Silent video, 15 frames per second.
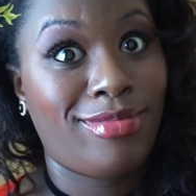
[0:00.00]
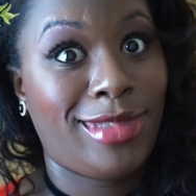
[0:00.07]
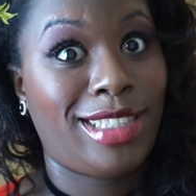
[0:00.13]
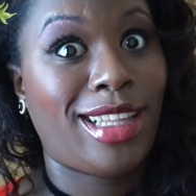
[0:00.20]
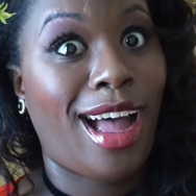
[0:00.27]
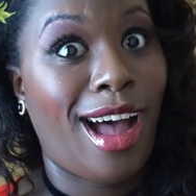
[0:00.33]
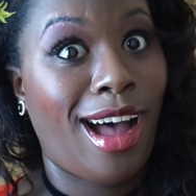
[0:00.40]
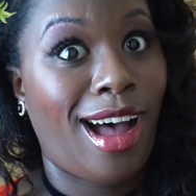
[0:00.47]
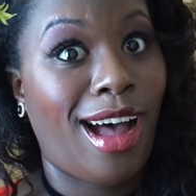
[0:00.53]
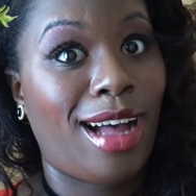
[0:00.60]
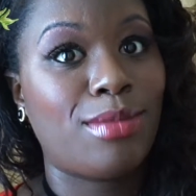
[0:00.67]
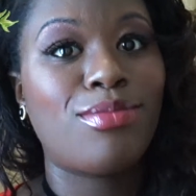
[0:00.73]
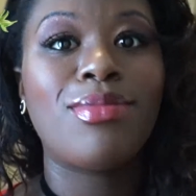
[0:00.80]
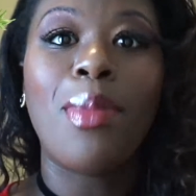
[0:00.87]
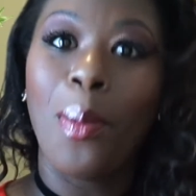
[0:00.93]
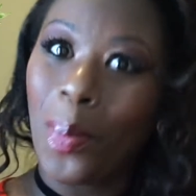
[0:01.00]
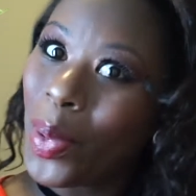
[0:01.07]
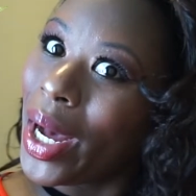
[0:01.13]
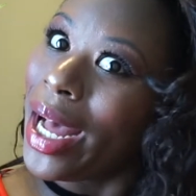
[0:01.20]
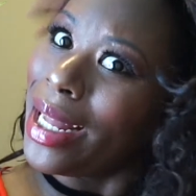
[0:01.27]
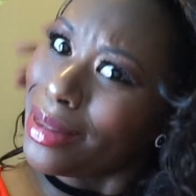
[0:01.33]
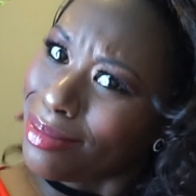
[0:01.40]
Stop.
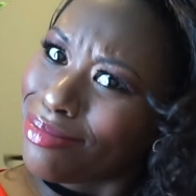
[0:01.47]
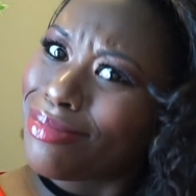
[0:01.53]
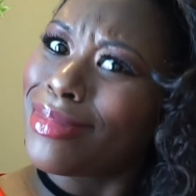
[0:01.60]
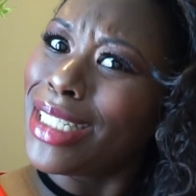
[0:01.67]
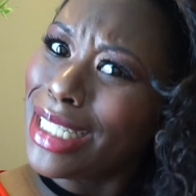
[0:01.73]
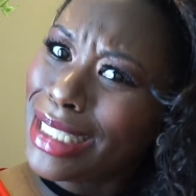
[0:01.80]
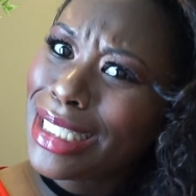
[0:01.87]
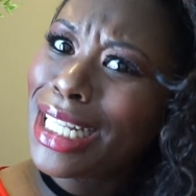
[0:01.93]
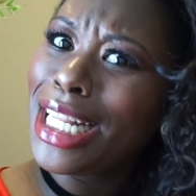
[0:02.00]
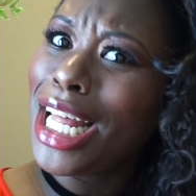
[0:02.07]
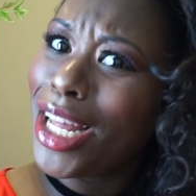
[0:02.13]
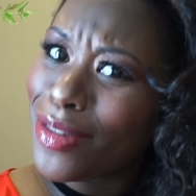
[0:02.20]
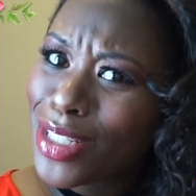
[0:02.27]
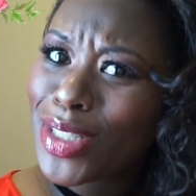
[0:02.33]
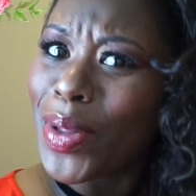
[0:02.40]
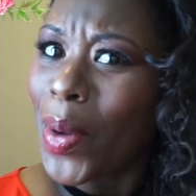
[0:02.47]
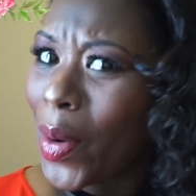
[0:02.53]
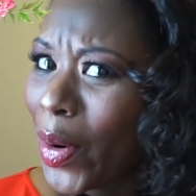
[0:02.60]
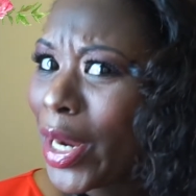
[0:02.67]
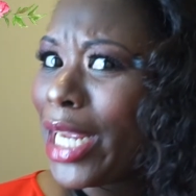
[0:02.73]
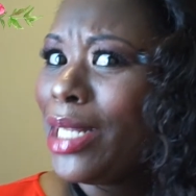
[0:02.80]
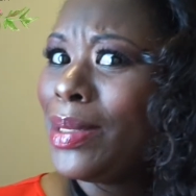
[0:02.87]
What? It's a love
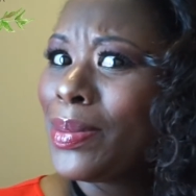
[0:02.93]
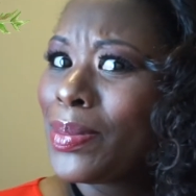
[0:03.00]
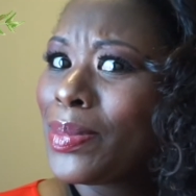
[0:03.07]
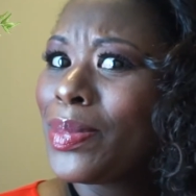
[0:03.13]
story.